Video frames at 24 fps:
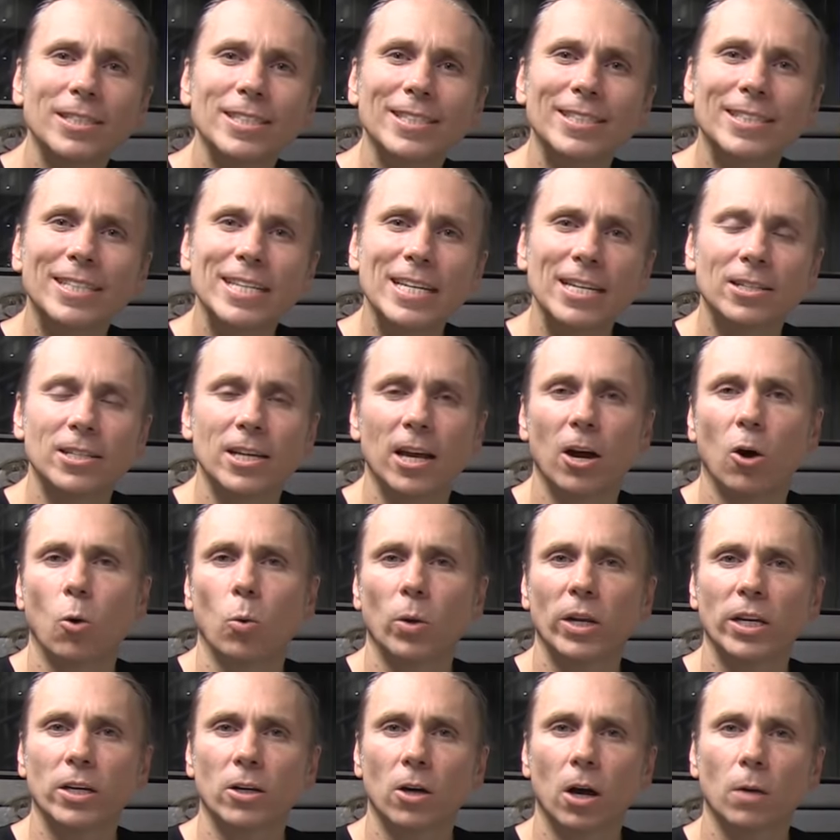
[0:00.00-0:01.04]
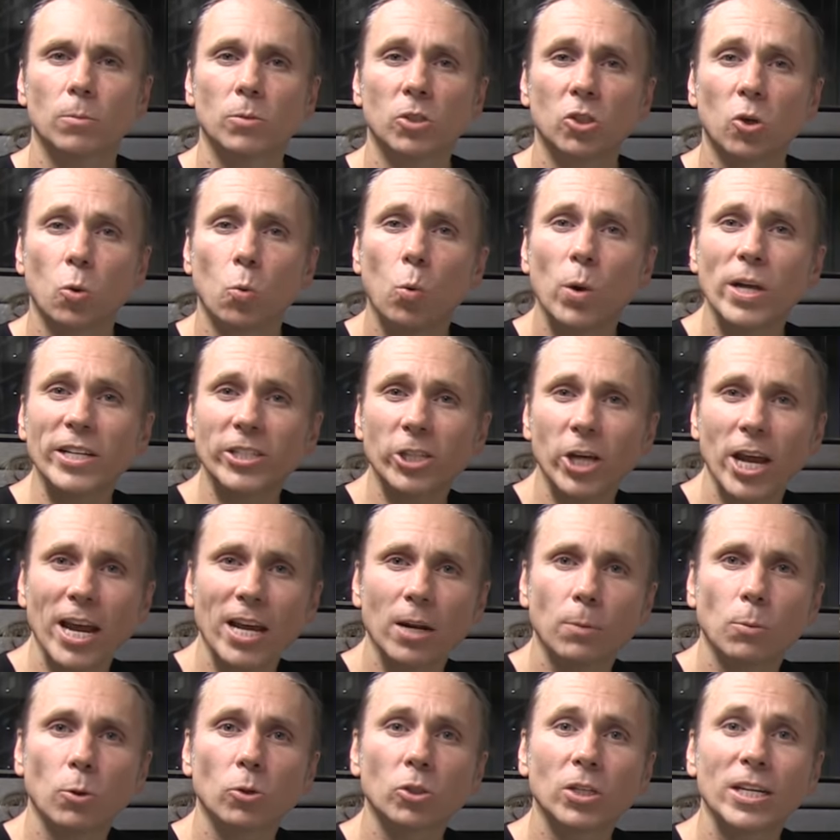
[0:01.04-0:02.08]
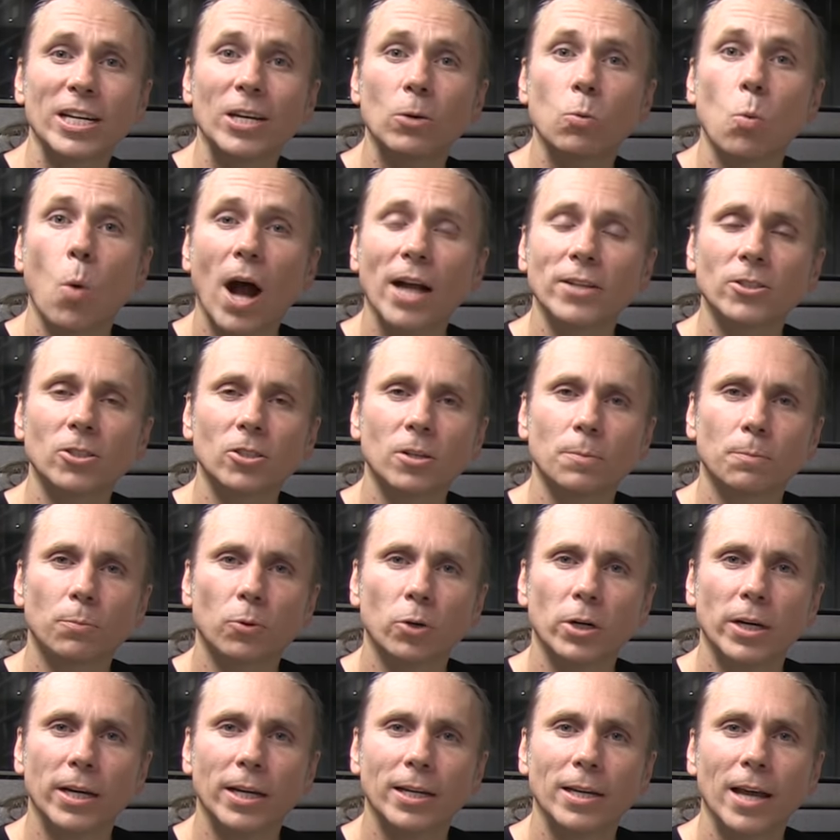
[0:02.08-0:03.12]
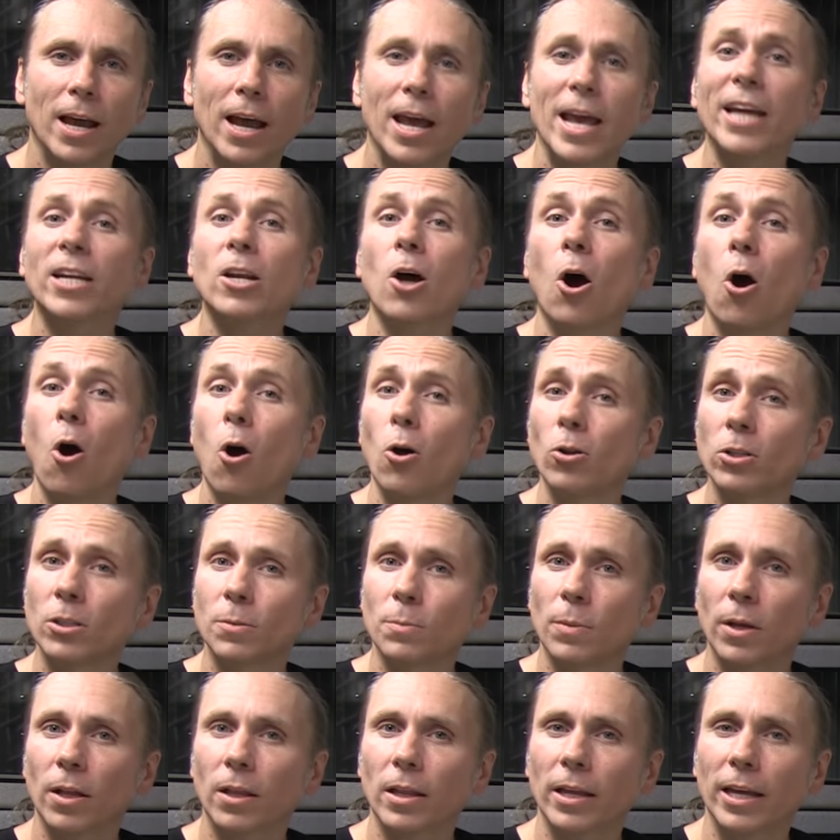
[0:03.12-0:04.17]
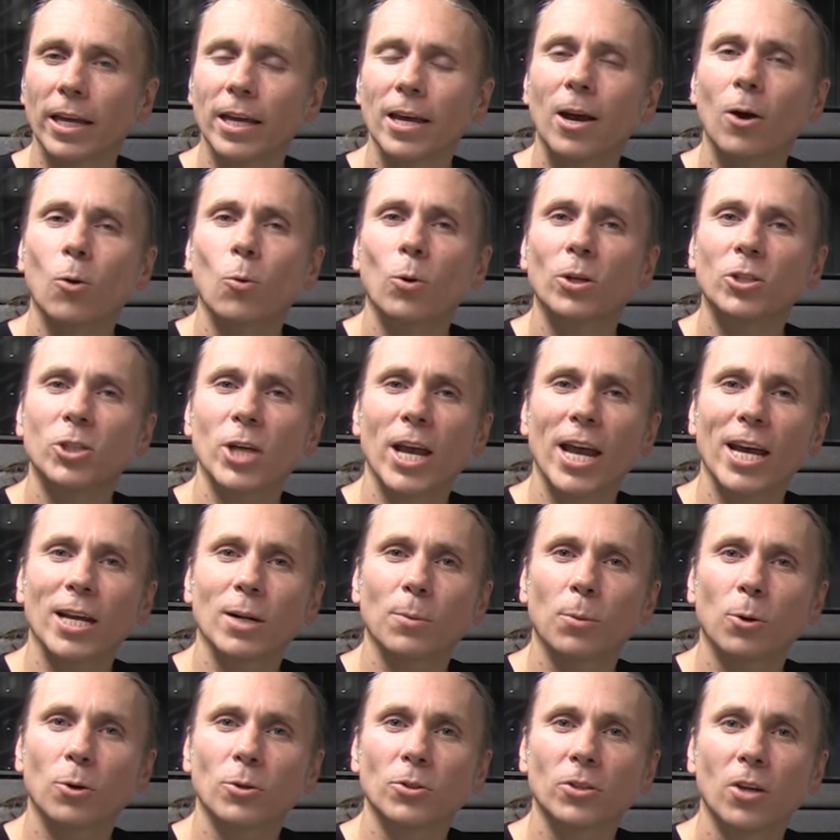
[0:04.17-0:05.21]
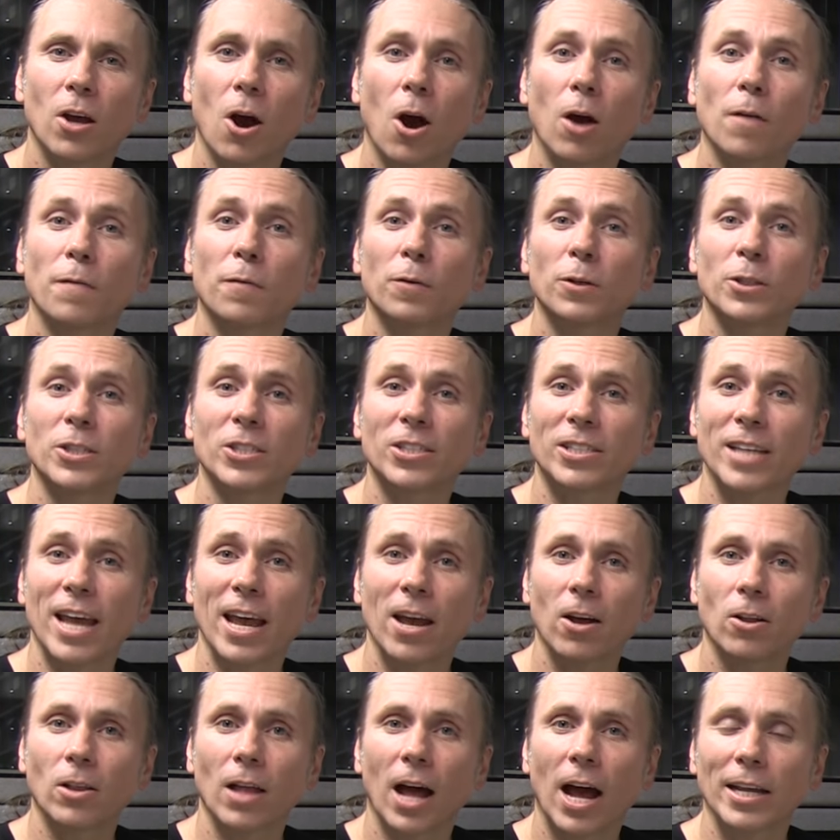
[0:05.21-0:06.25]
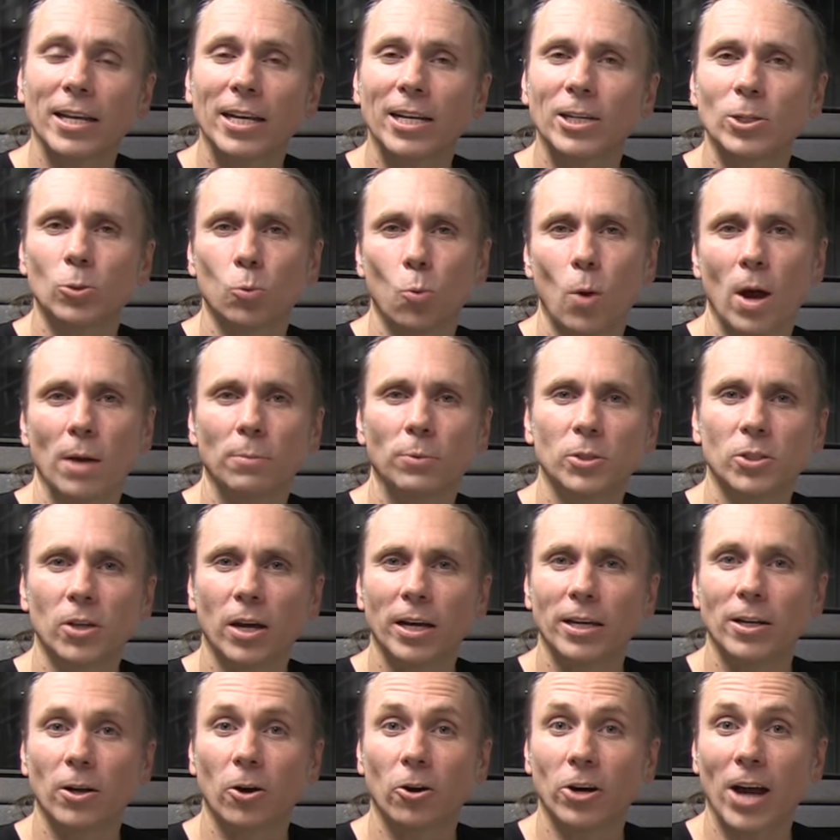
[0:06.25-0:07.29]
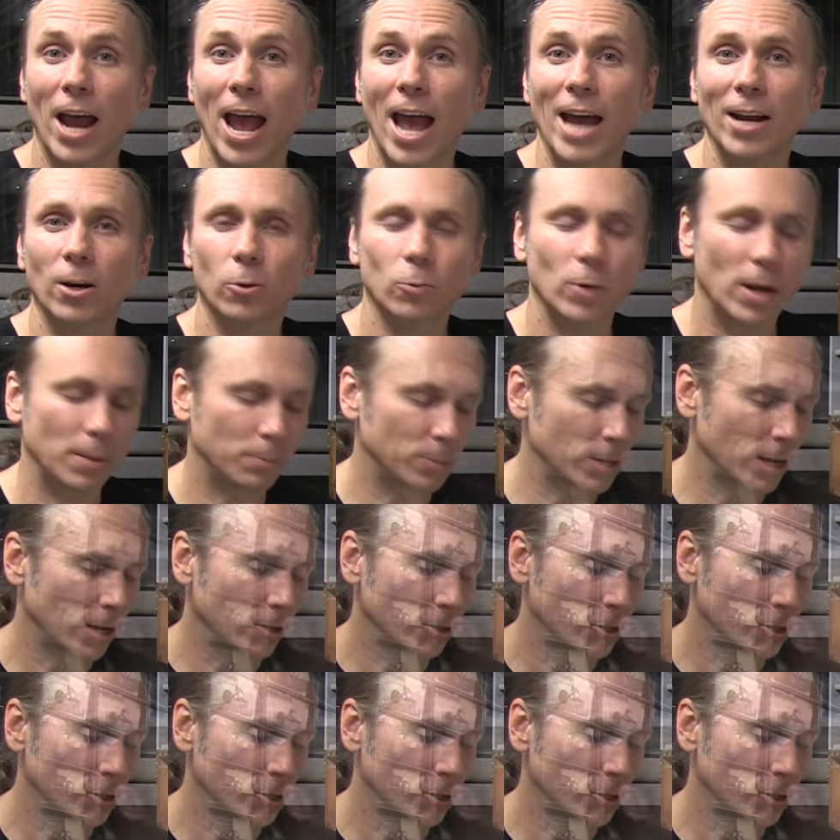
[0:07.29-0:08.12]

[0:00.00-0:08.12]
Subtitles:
to detail when it comes to which animals he wants to breed and ultimately which animals are for sale on his website or at a reptile